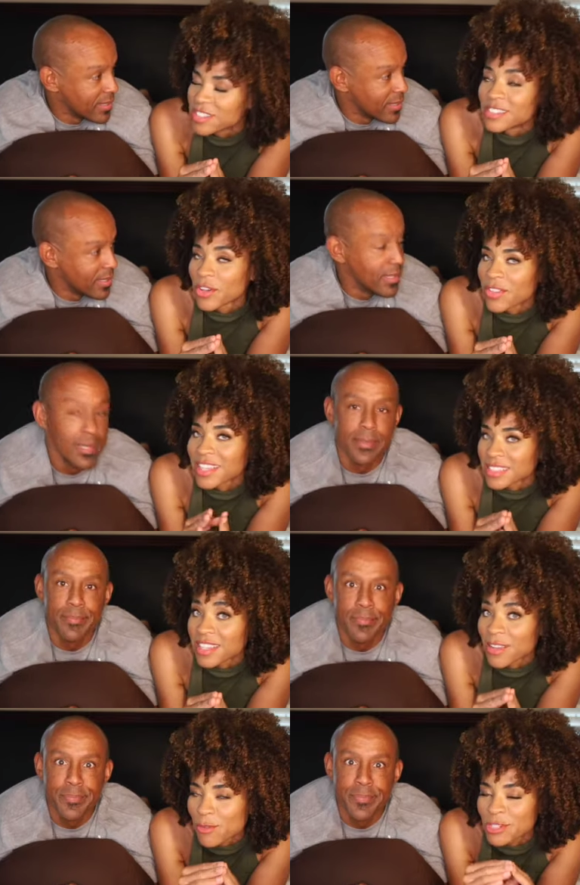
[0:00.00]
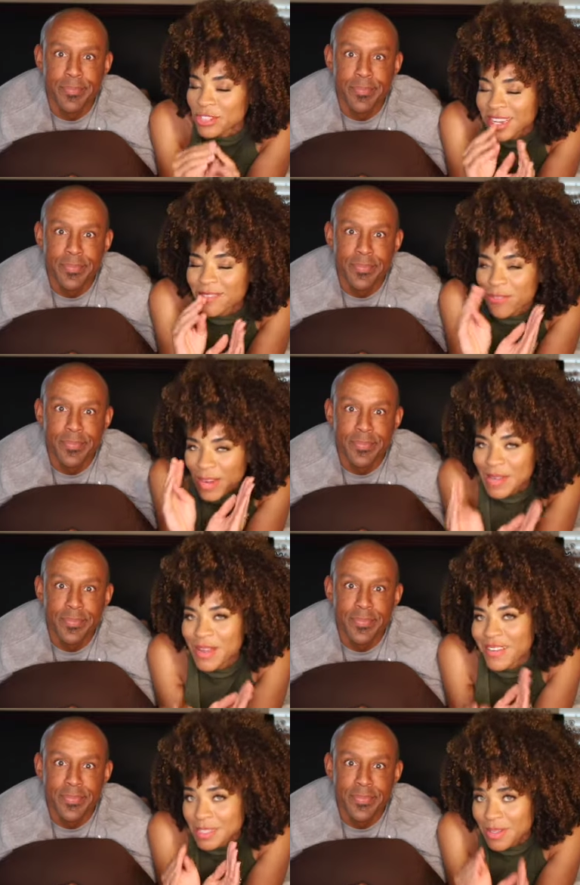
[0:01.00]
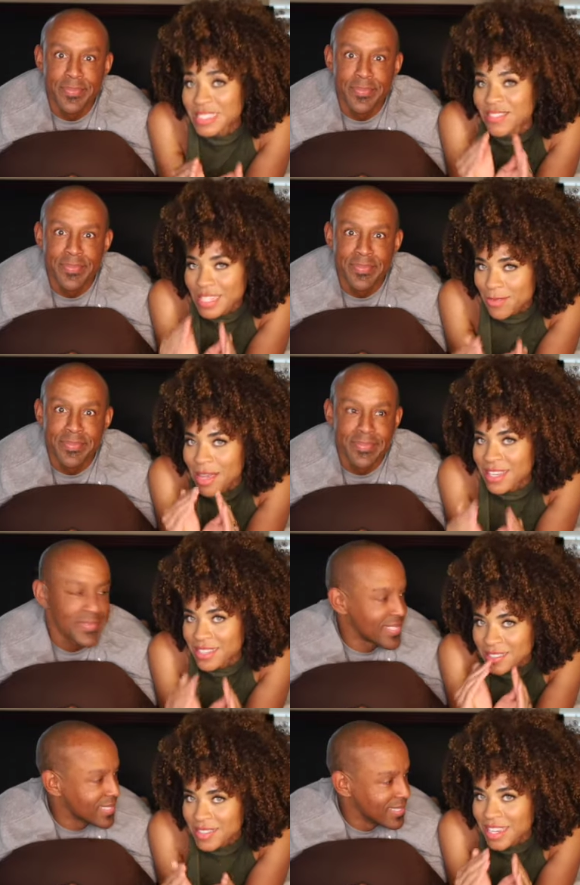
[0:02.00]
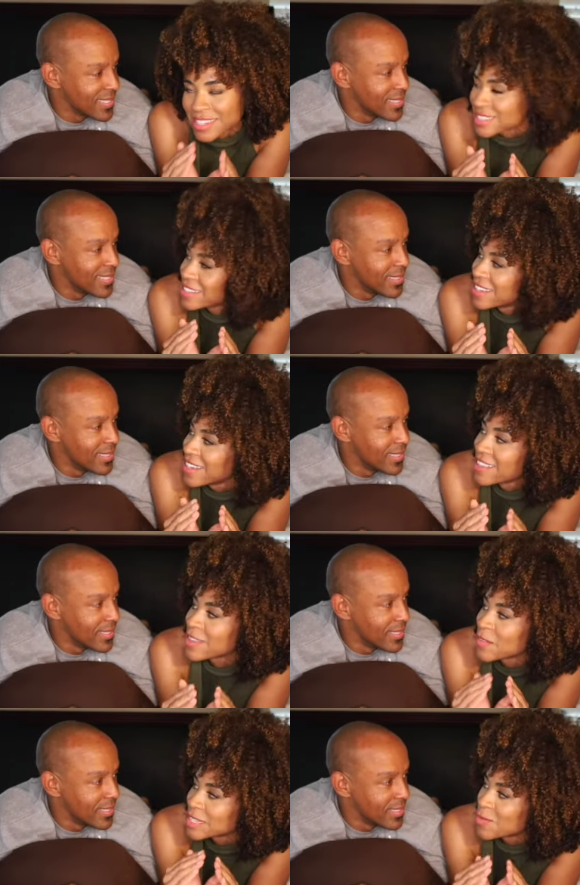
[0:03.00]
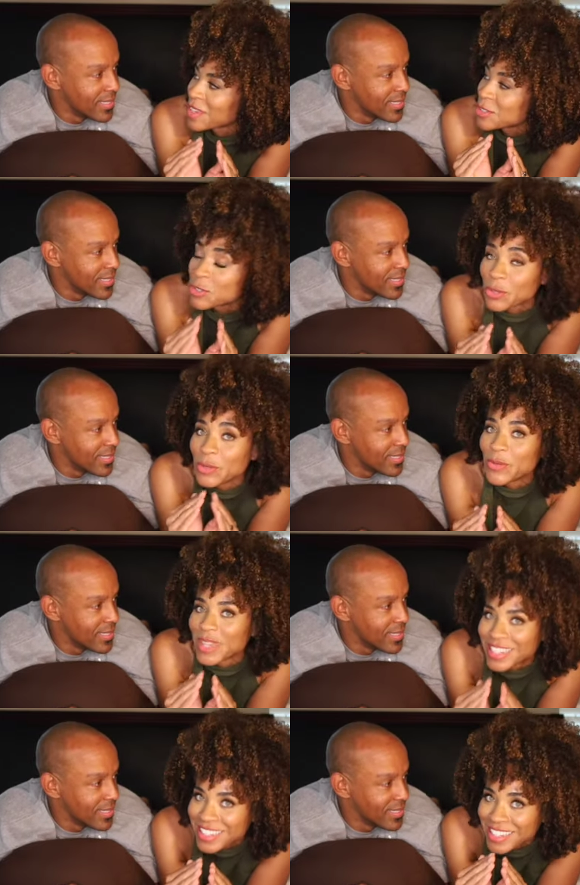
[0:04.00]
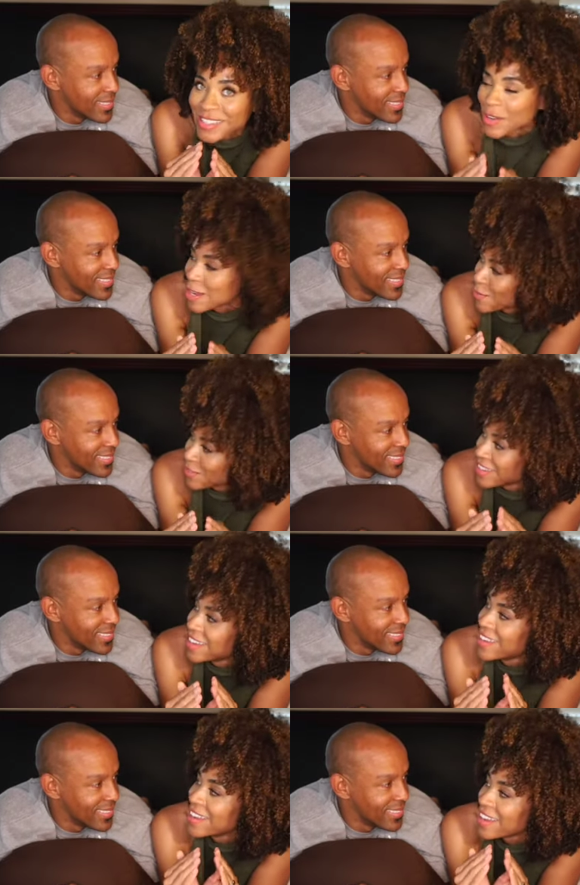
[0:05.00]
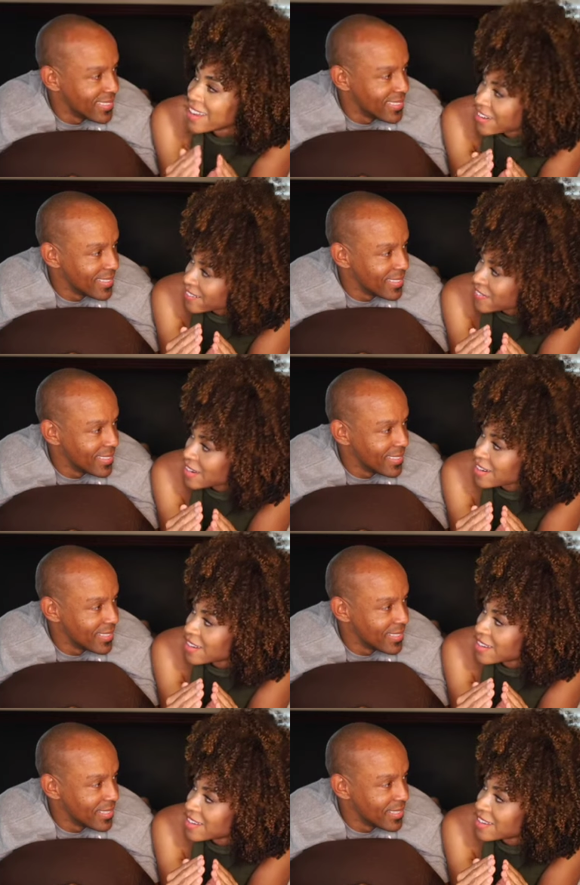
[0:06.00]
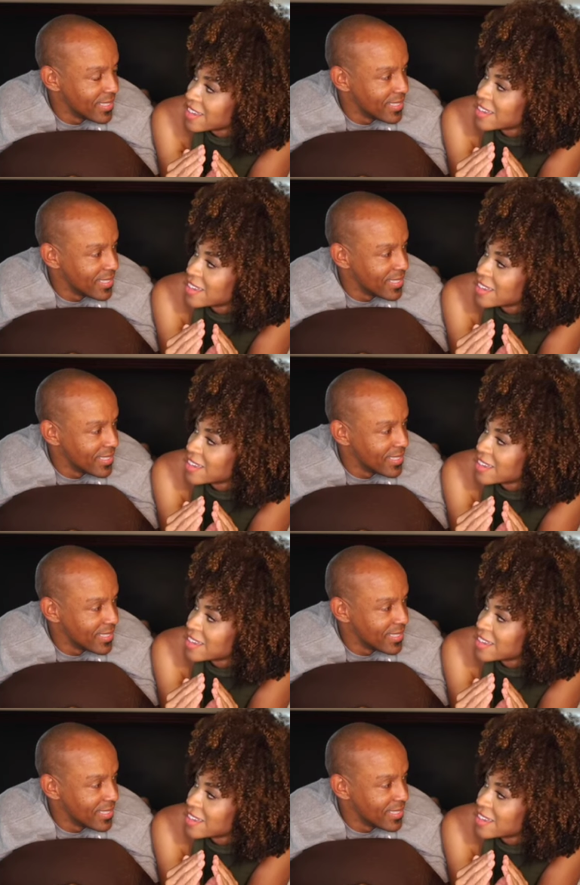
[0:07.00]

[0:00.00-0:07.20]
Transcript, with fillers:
Speaker 1: So that's, we're just trying to frame how expensive this bike is, you guys. Though we spent two weeks in Europe, airfare